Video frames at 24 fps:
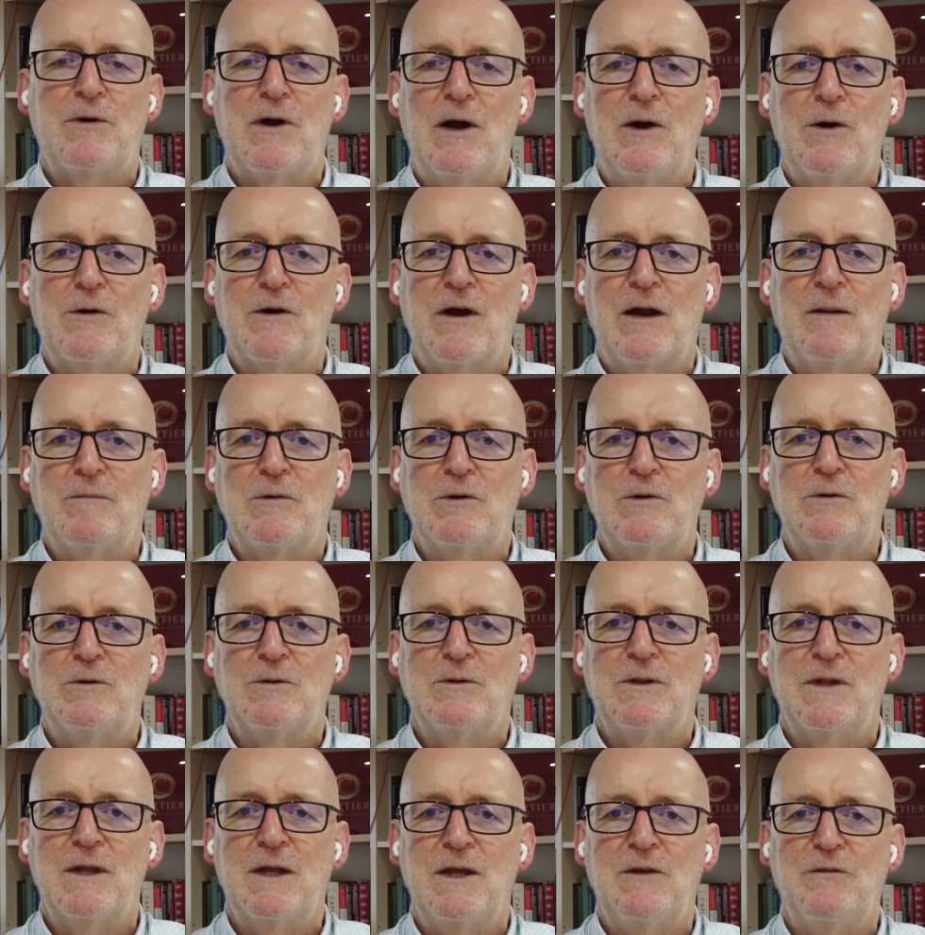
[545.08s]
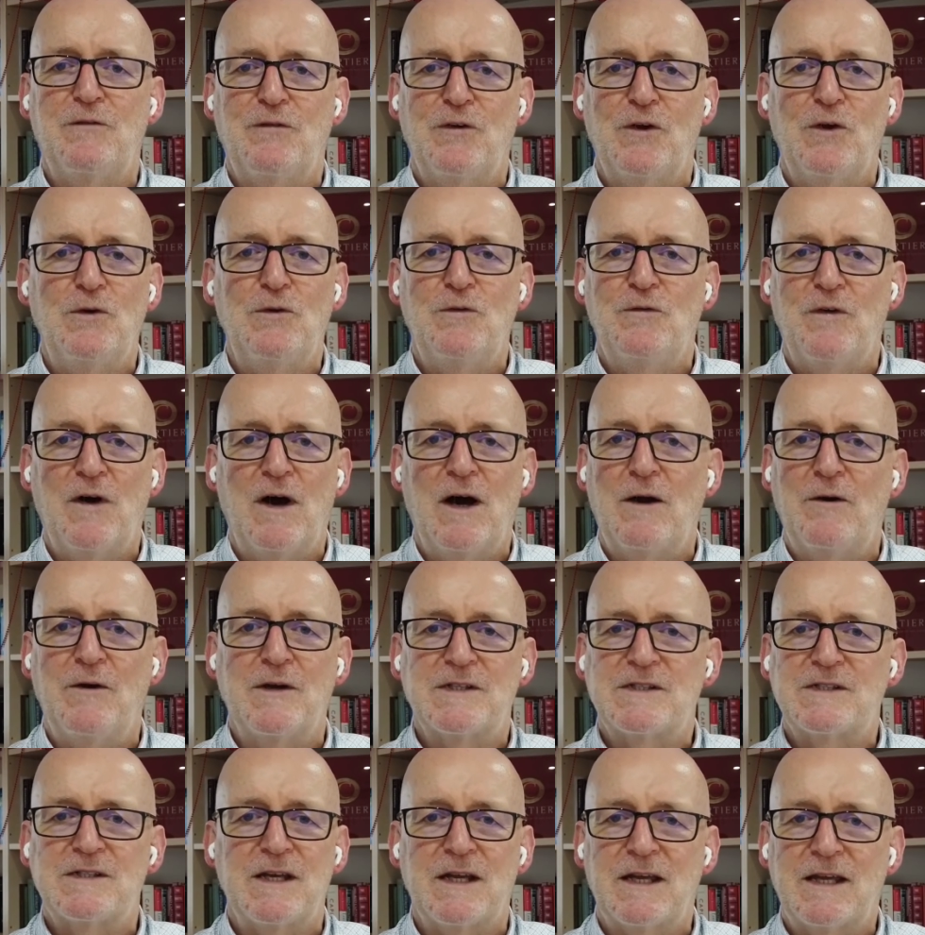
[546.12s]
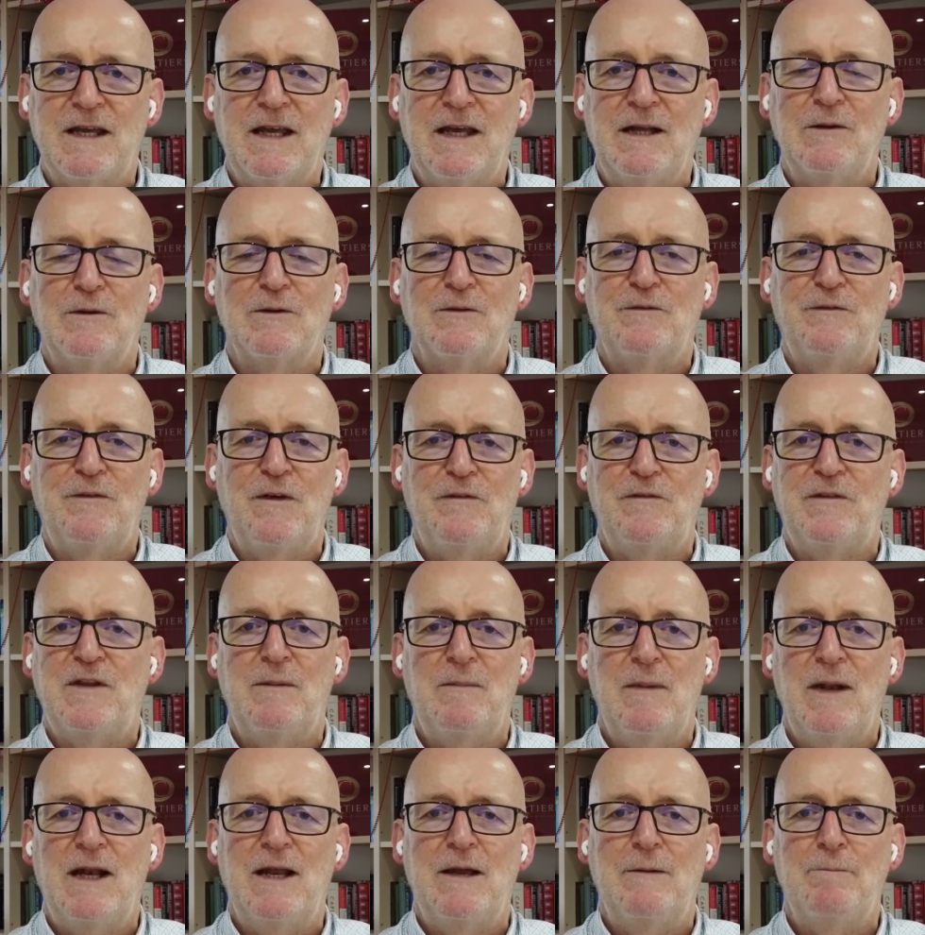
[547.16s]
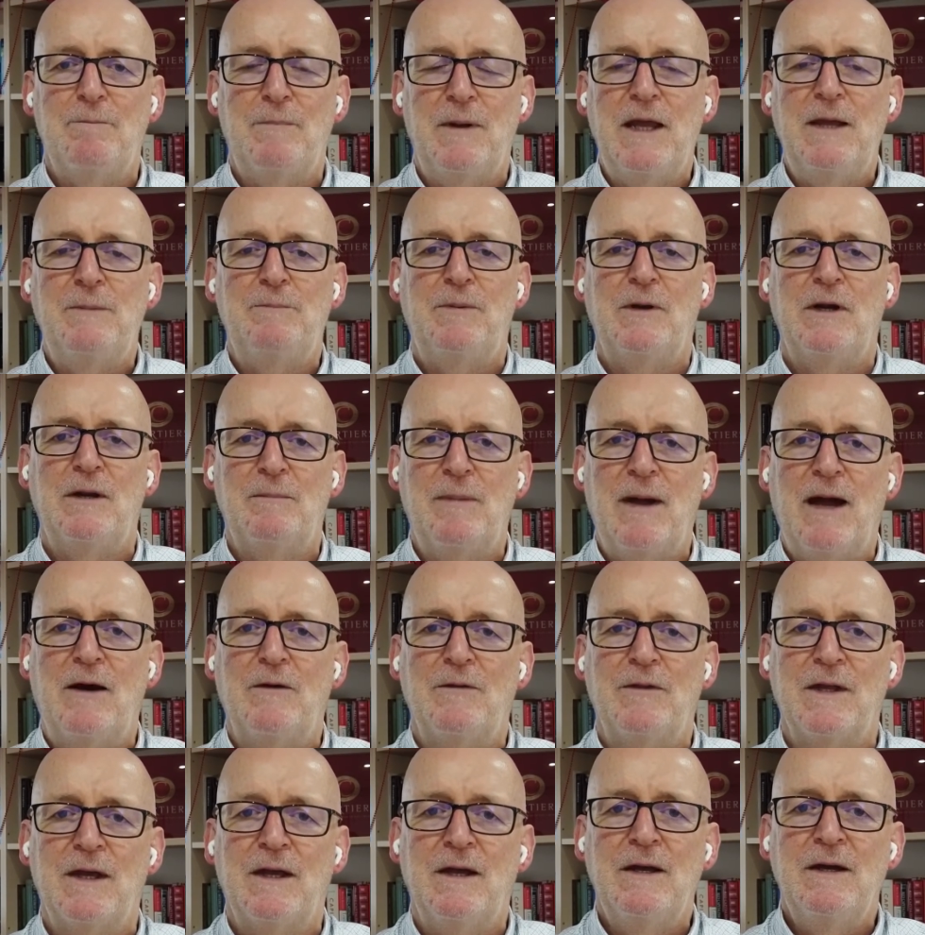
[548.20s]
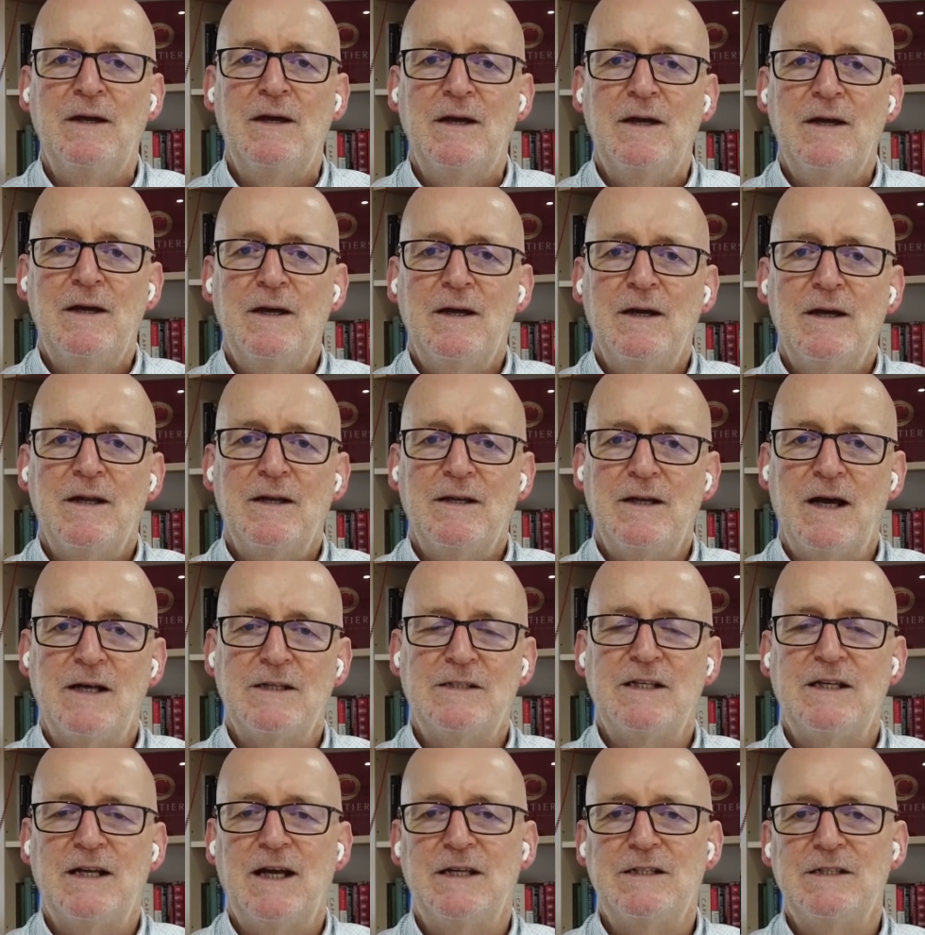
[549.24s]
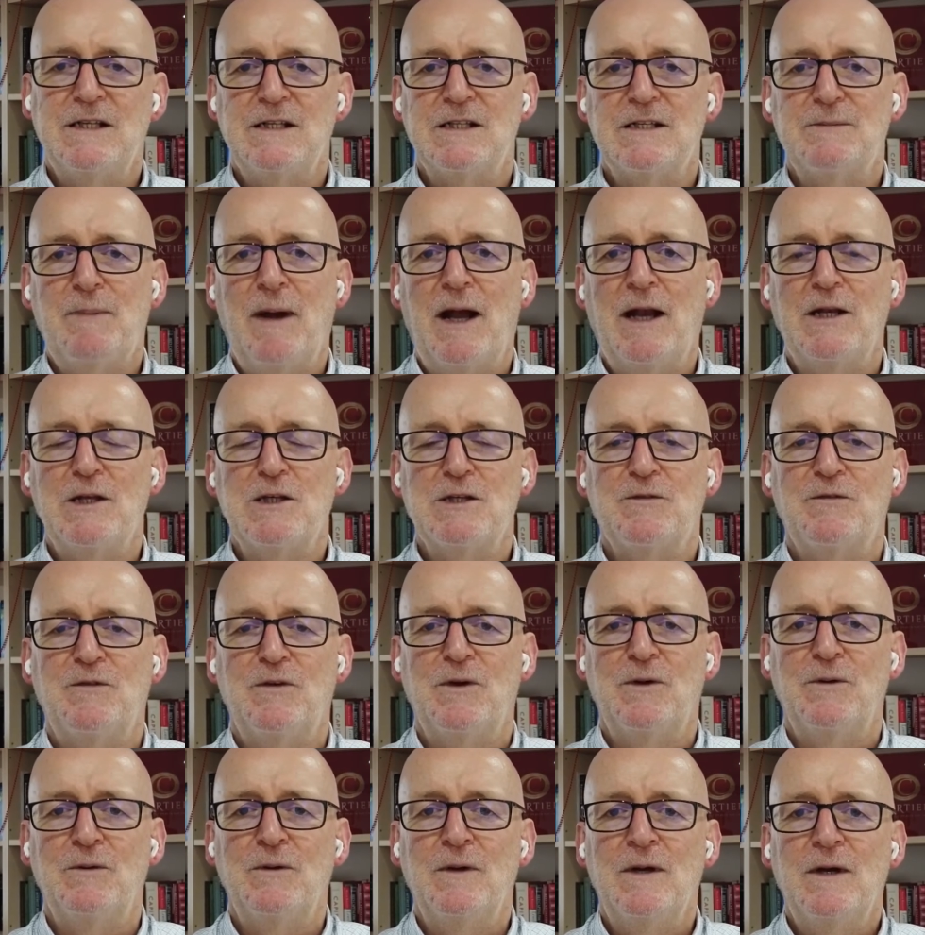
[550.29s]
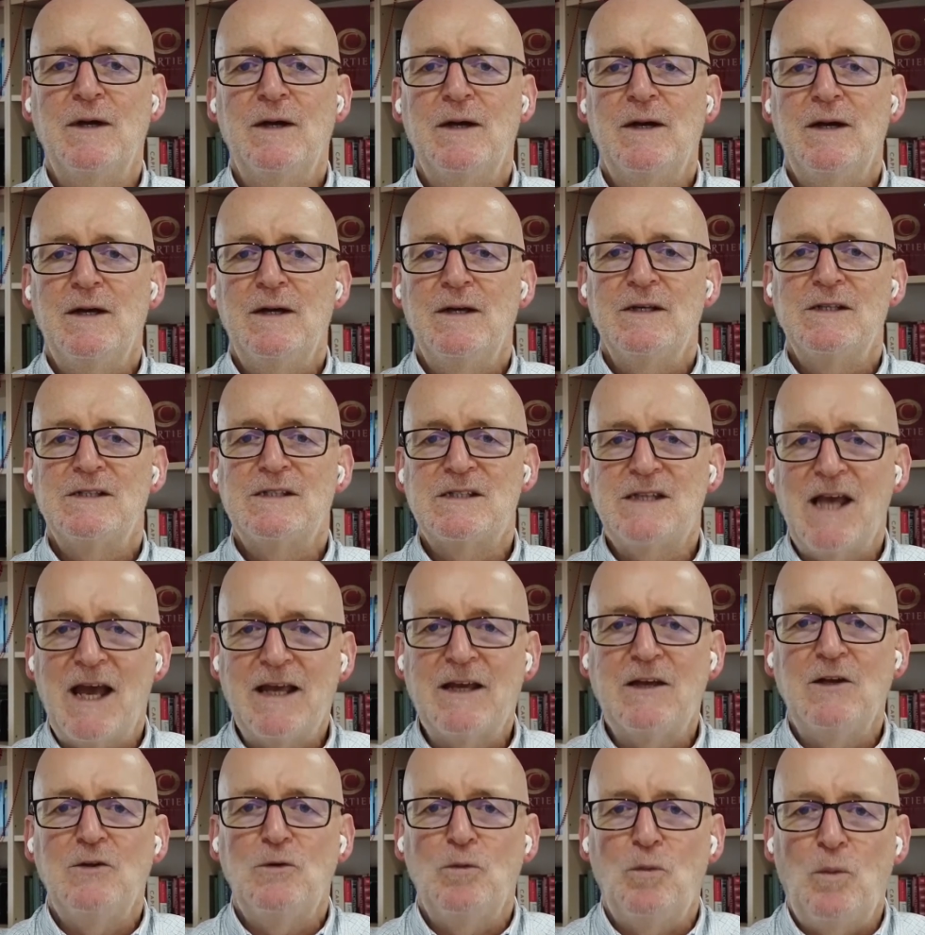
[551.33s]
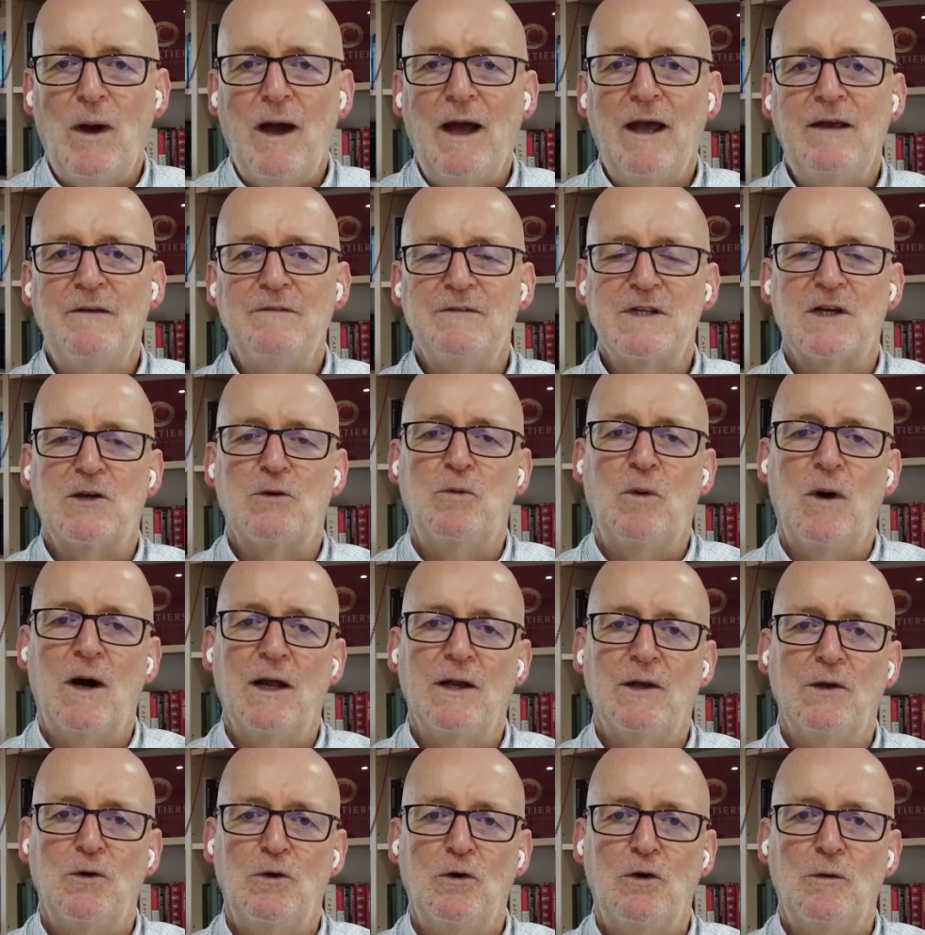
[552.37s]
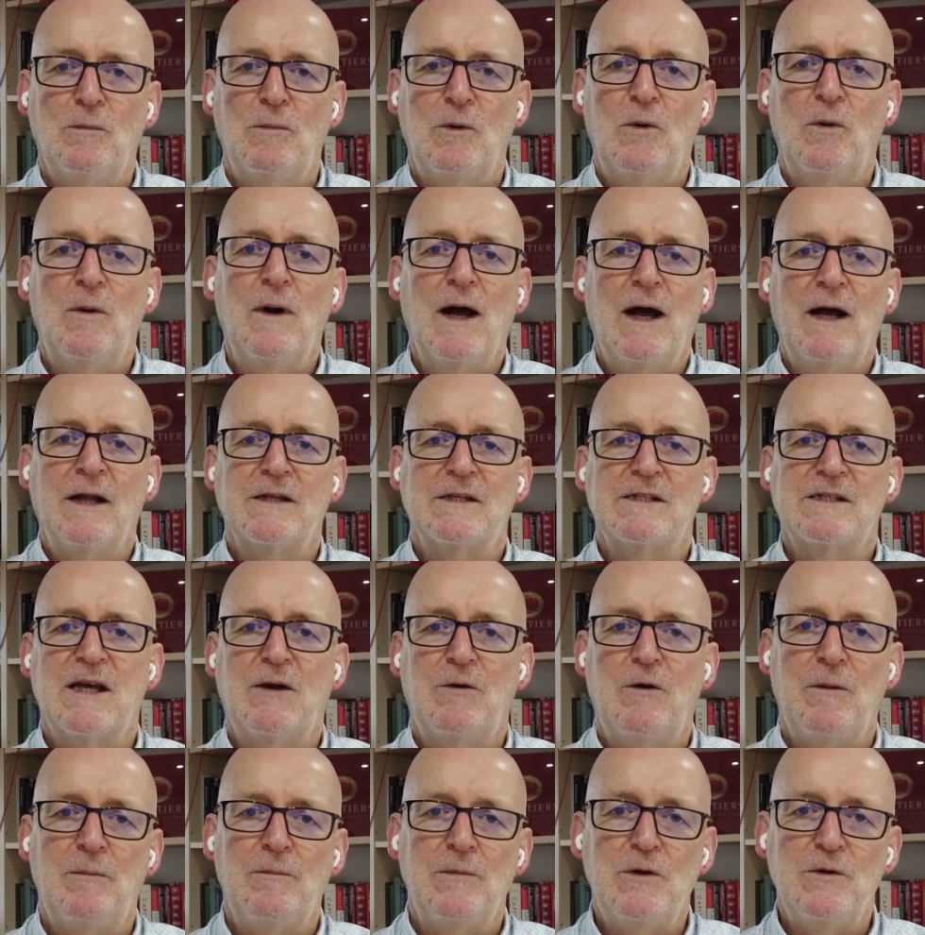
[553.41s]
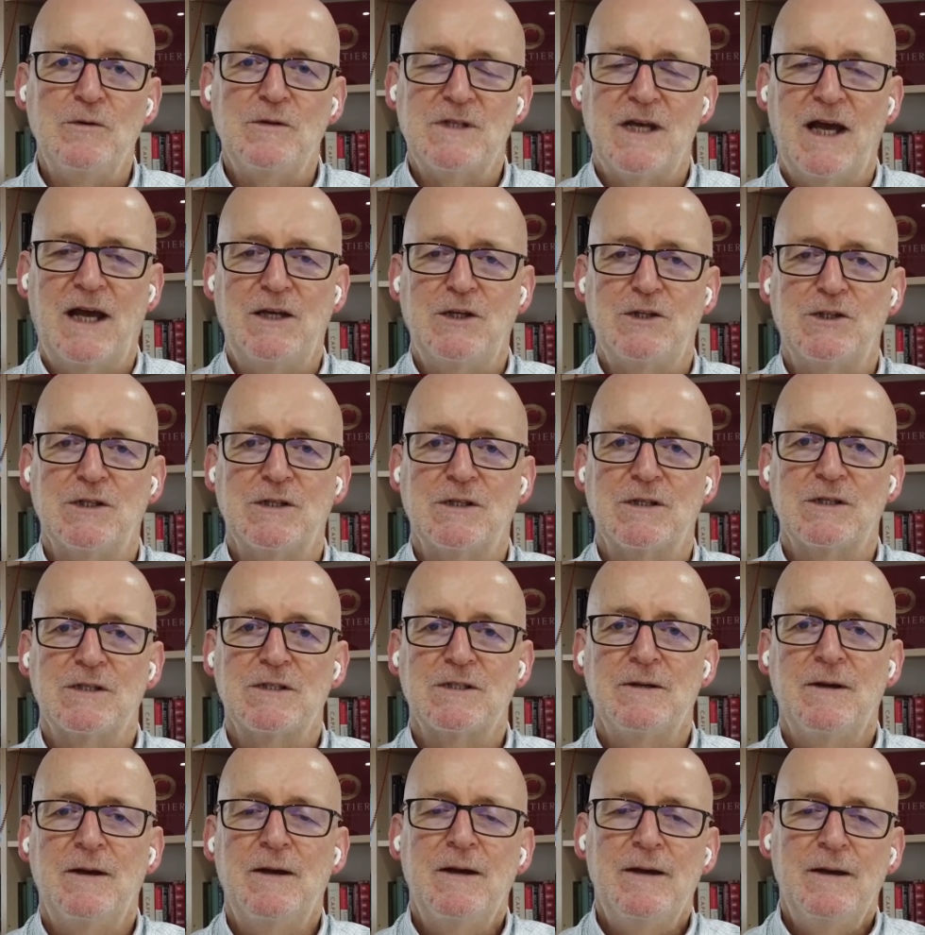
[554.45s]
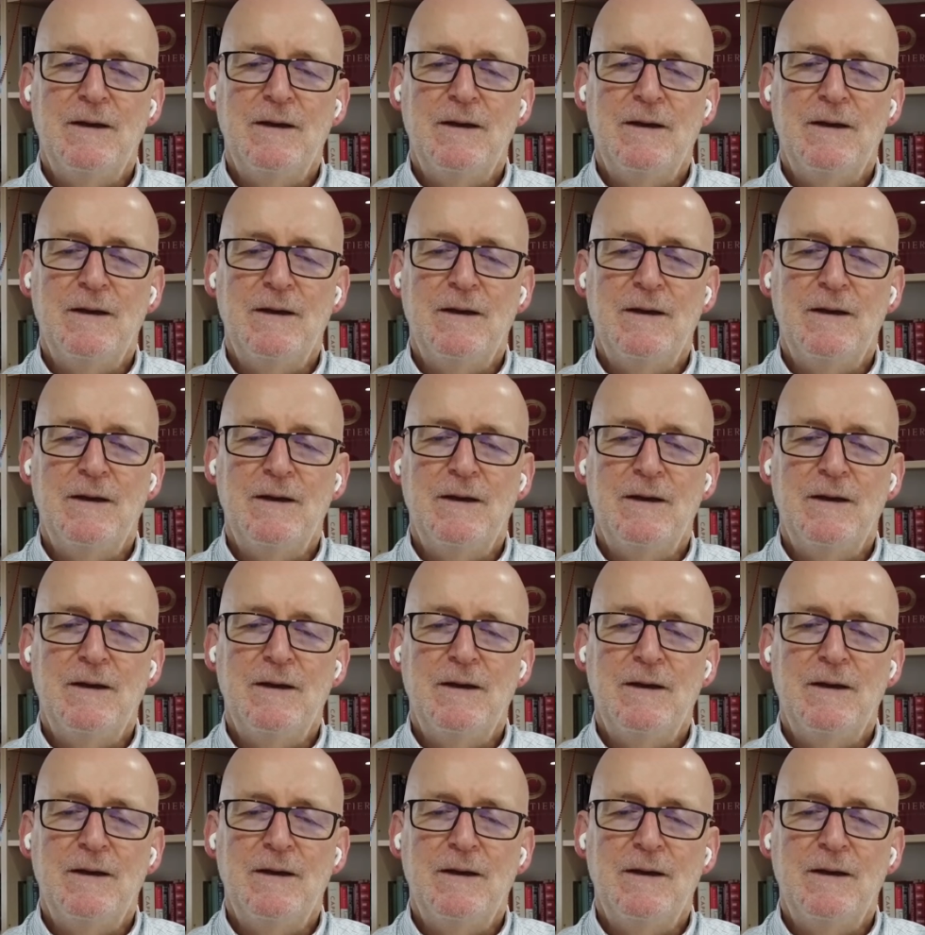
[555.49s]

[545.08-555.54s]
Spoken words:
programme called The Flu Virus That Killed 50 Million People, about the 1918 Spanish flu. Second waves are quite normal, and so are mutations.